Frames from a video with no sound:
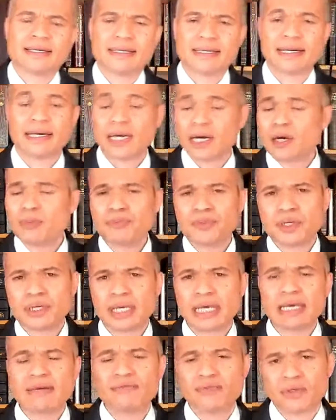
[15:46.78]
I hope to
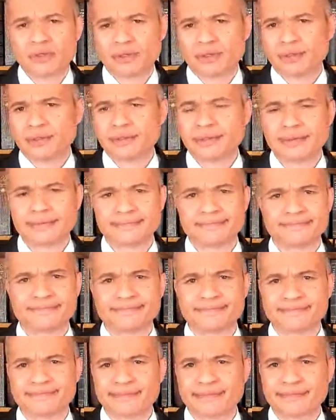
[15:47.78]
give you,
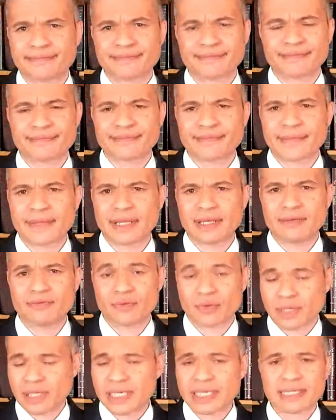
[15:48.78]

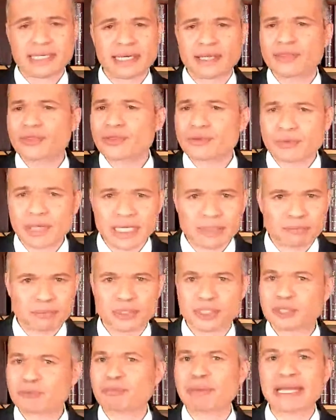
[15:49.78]
if you like, a threat
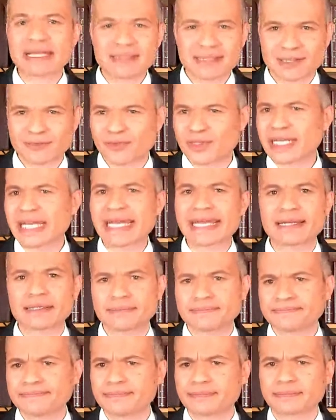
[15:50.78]
perspective
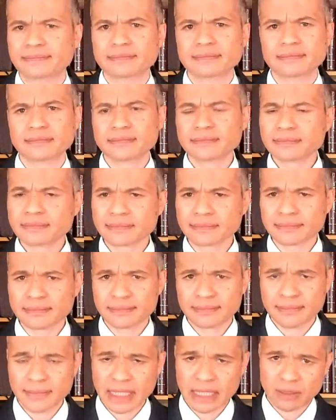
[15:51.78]
again.
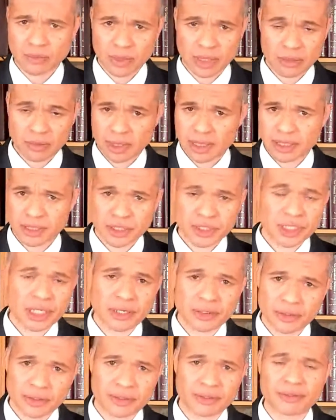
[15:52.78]
And what I want to
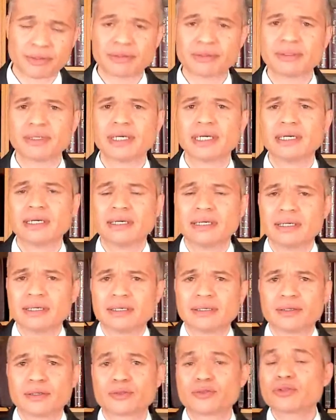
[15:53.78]
show you,
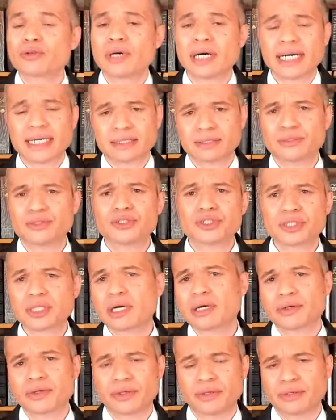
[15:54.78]
or try to
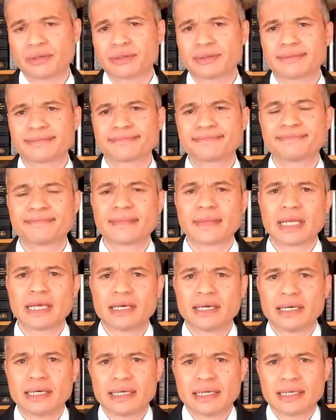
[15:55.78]
show you,
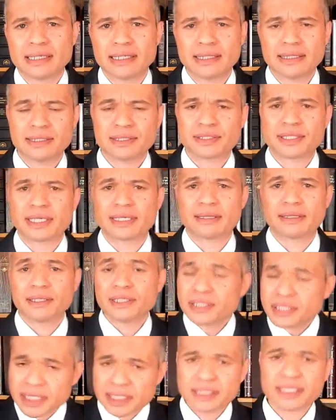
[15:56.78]
is that
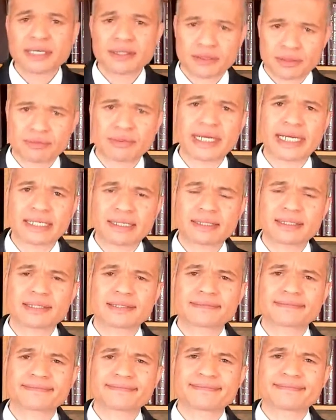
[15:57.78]
this is a threat,
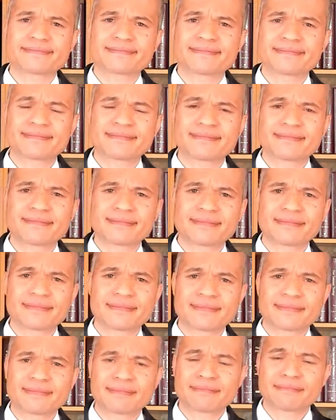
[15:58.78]

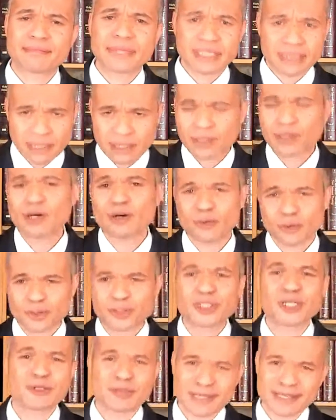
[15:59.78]
but there are
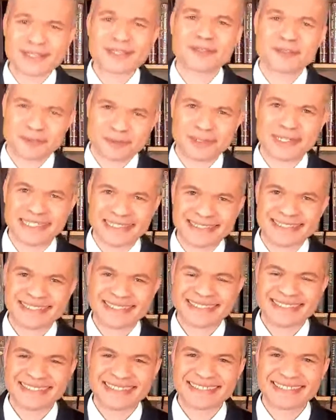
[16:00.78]
also other
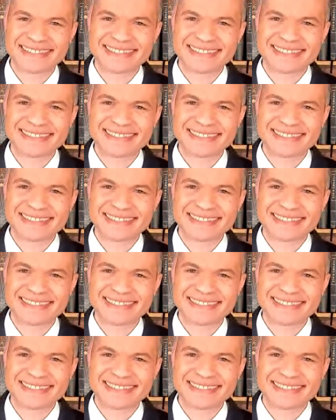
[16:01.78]
threats.